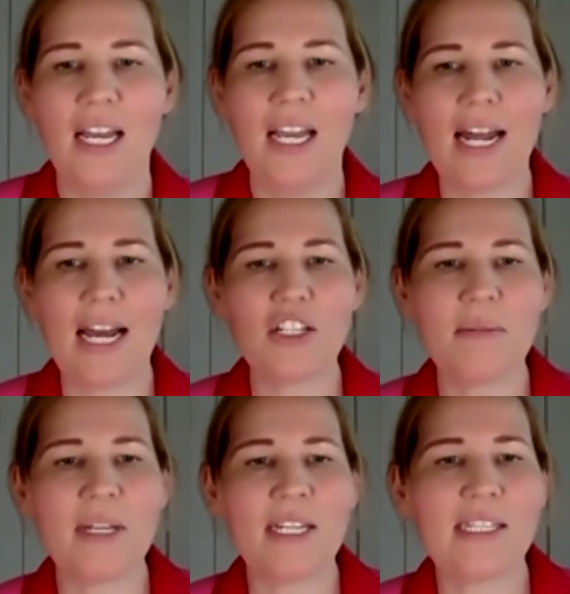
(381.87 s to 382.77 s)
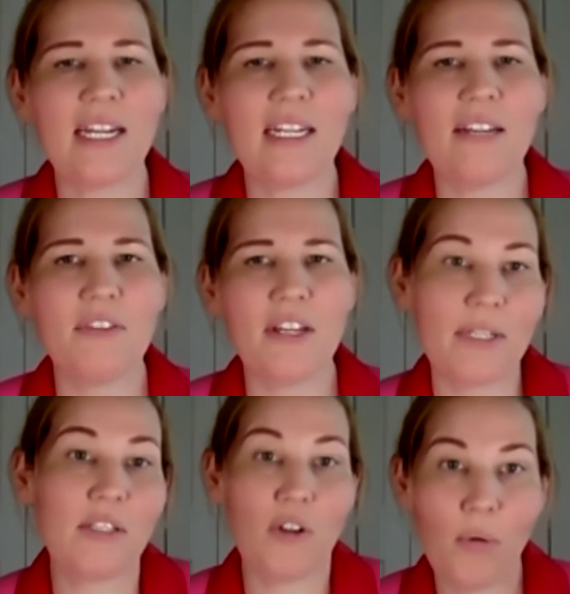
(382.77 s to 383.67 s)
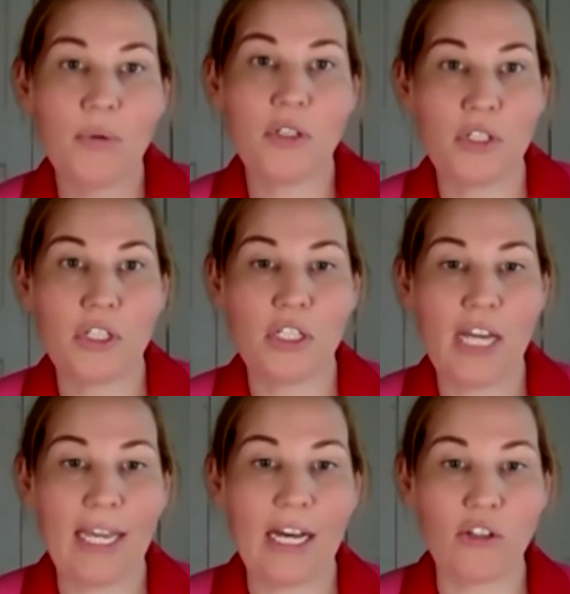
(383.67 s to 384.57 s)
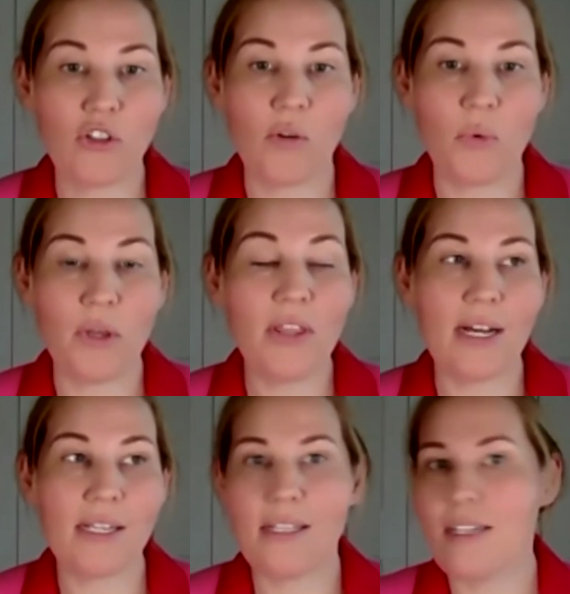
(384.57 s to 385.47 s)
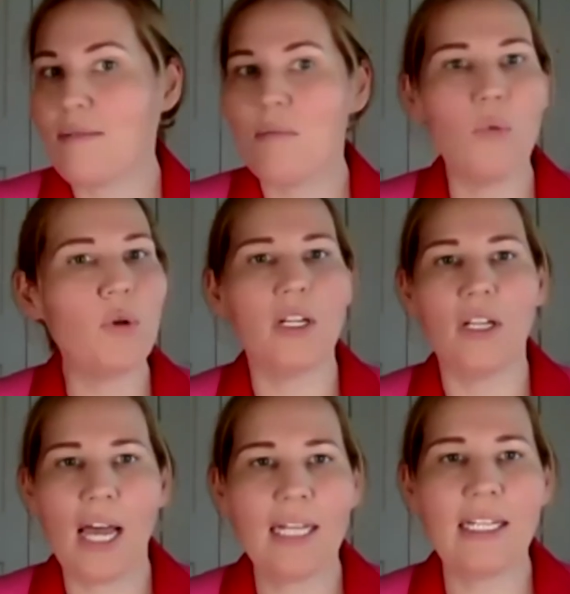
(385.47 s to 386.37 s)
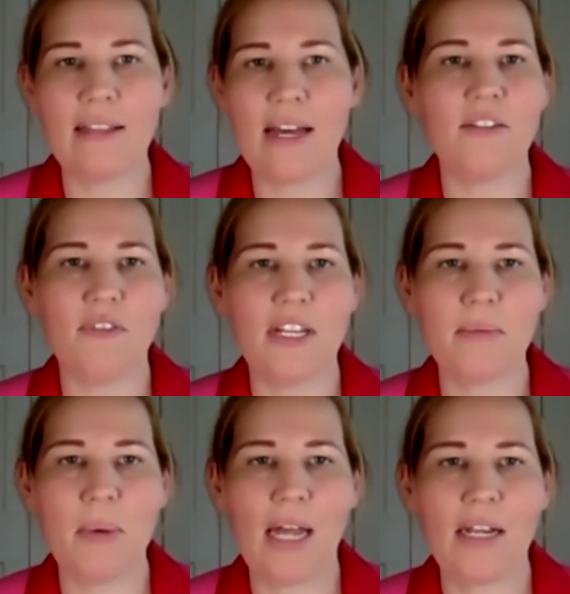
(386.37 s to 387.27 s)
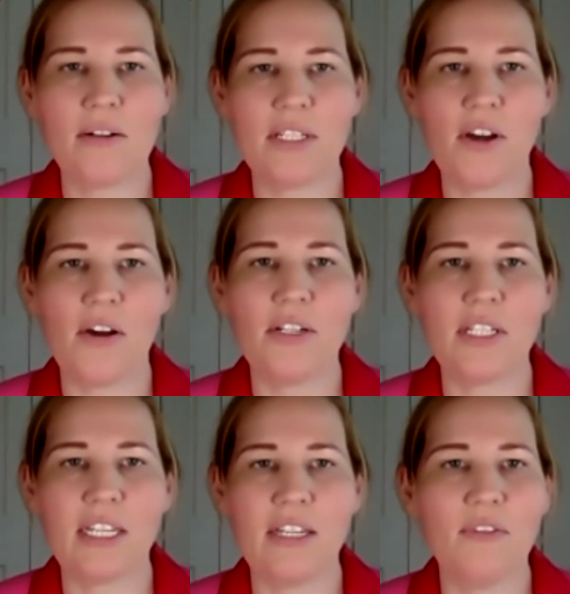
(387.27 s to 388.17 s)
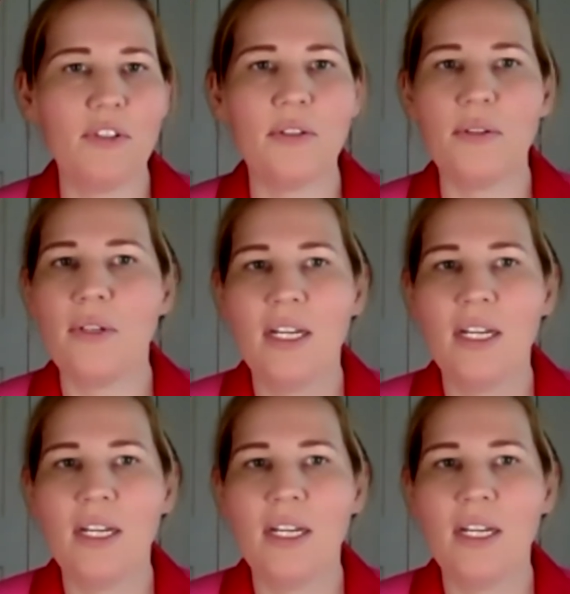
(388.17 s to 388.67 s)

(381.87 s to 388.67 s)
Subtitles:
it actually means that if there is an option to take our job with us, then more than likely that defence partner is going to give you,